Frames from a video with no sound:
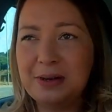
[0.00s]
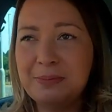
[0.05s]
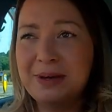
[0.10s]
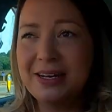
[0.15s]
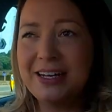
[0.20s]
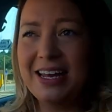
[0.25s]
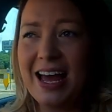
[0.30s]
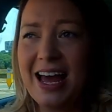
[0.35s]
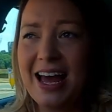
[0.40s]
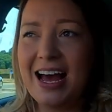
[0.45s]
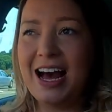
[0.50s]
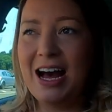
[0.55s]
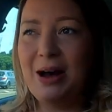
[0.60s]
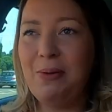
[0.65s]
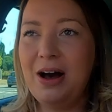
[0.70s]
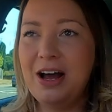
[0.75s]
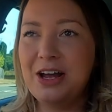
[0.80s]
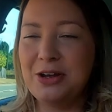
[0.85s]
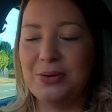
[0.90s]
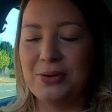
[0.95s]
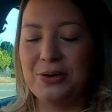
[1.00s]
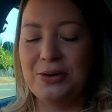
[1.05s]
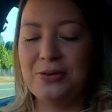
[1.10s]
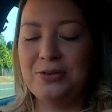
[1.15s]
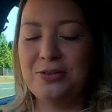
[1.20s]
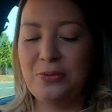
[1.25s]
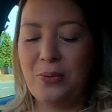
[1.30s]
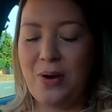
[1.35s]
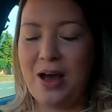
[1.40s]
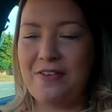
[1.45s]
But yeah, how are you
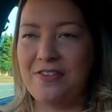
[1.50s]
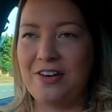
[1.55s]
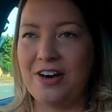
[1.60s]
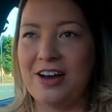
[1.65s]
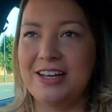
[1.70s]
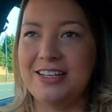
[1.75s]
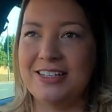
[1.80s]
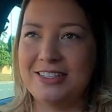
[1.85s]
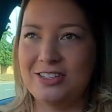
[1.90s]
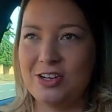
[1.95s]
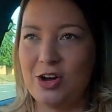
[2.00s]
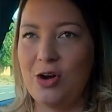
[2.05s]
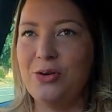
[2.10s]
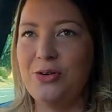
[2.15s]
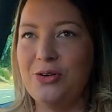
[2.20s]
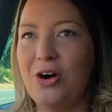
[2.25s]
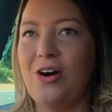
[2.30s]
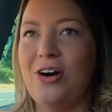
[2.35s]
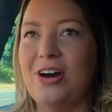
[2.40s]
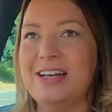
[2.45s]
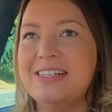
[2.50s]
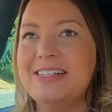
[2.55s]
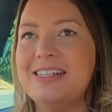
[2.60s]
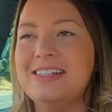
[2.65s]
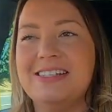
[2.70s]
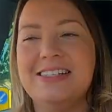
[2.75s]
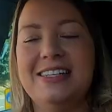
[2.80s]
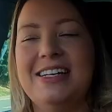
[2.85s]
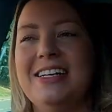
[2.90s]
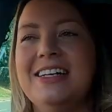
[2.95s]
all? The weather is so nice,
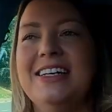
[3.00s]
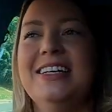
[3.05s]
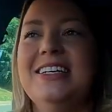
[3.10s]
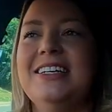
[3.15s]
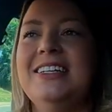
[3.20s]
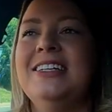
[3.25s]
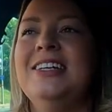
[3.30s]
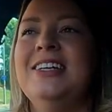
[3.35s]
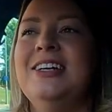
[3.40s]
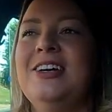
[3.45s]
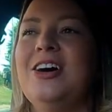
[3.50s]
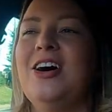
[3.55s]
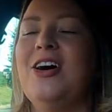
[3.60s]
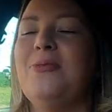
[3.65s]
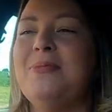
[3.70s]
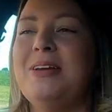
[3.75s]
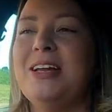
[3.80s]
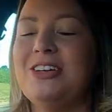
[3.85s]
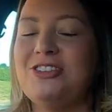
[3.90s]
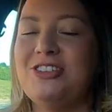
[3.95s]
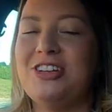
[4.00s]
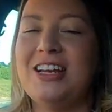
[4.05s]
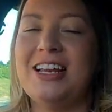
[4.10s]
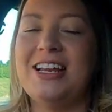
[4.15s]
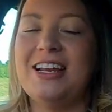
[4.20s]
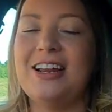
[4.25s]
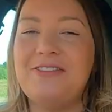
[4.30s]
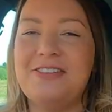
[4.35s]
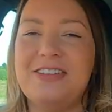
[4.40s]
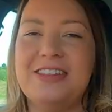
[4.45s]
isn't it? I'm
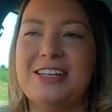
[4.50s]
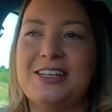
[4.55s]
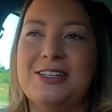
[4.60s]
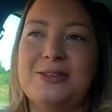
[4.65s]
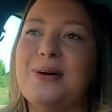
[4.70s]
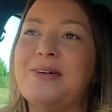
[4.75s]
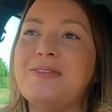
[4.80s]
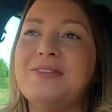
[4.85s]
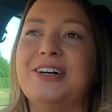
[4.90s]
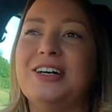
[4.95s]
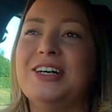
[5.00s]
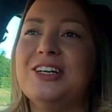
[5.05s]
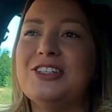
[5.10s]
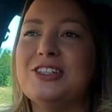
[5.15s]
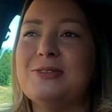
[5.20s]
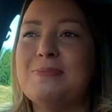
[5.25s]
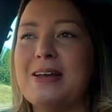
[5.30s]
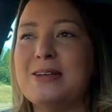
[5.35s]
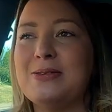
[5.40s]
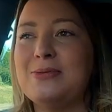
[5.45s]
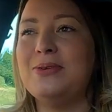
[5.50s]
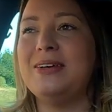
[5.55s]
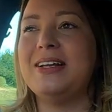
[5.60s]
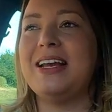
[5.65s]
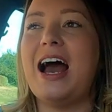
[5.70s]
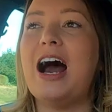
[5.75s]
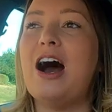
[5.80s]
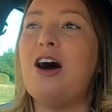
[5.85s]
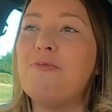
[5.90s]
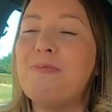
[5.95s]
literally loving this weather. It just makes me want
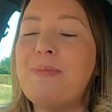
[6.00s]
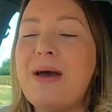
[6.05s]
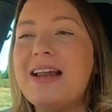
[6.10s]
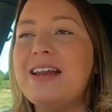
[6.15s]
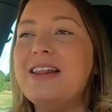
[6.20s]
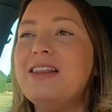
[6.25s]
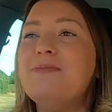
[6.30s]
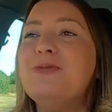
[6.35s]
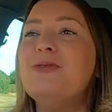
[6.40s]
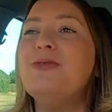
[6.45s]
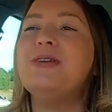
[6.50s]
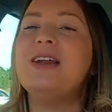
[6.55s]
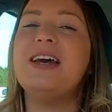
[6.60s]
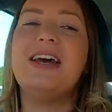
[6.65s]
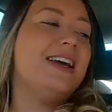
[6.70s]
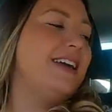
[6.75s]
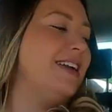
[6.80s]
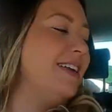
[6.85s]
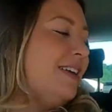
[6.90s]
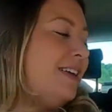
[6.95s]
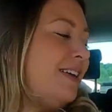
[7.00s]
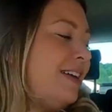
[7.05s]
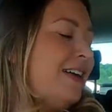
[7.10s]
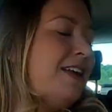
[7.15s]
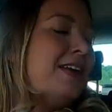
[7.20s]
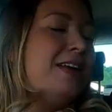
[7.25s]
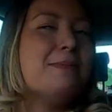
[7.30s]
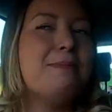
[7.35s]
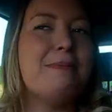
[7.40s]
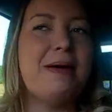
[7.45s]
to get out of bed in the
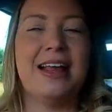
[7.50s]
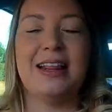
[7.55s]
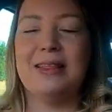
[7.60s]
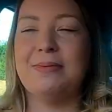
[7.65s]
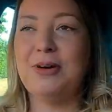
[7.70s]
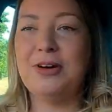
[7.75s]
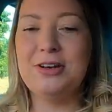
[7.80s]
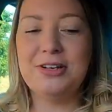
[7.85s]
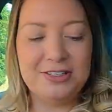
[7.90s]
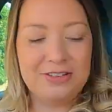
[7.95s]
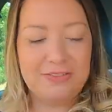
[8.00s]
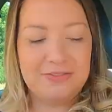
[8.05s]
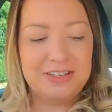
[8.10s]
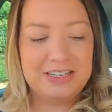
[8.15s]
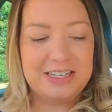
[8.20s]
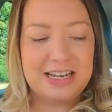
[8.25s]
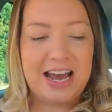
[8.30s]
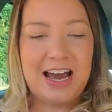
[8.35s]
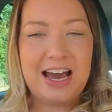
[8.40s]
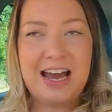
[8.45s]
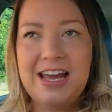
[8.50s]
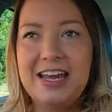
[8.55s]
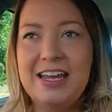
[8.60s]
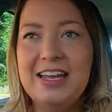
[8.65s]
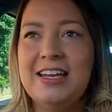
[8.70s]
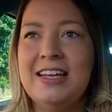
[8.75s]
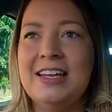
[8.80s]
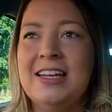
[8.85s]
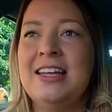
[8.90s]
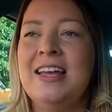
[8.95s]
morning, make the most of the
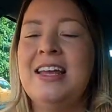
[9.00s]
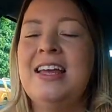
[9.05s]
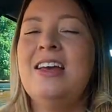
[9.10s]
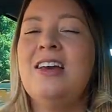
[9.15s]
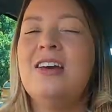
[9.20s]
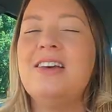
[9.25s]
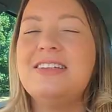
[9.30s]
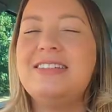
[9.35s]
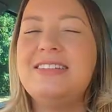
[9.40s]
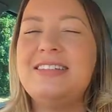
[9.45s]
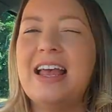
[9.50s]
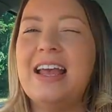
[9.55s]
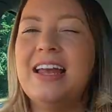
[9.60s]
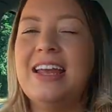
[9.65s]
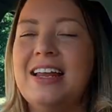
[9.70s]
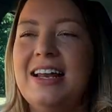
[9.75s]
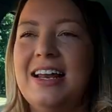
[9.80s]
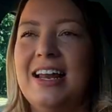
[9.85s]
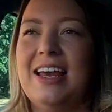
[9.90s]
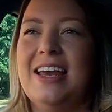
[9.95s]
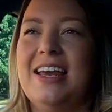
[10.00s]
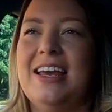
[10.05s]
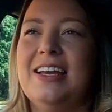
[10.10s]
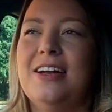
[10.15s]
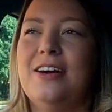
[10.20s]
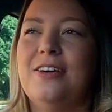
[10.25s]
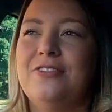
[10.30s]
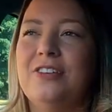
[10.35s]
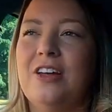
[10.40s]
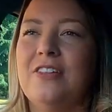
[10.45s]
day.
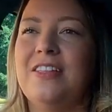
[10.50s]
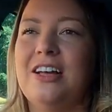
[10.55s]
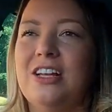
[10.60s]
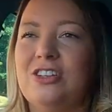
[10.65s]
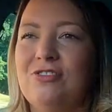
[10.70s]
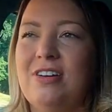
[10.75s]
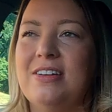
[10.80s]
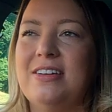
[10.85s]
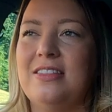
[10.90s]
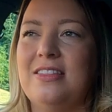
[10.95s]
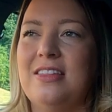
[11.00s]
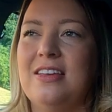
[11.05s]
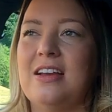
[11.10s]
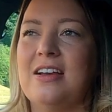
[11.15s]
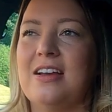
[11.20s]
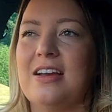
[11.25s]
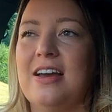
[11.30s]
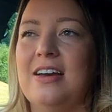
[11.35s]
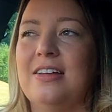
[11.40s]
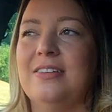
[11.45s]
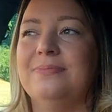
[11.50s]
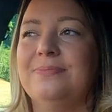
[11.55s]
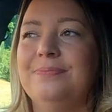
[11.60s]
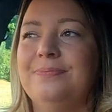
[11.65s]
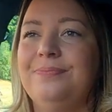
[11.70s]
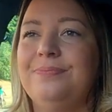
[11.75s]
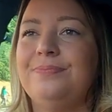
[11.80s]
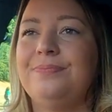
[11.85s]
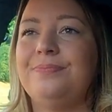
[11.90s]
Secondly, I've done that dreaded thing again.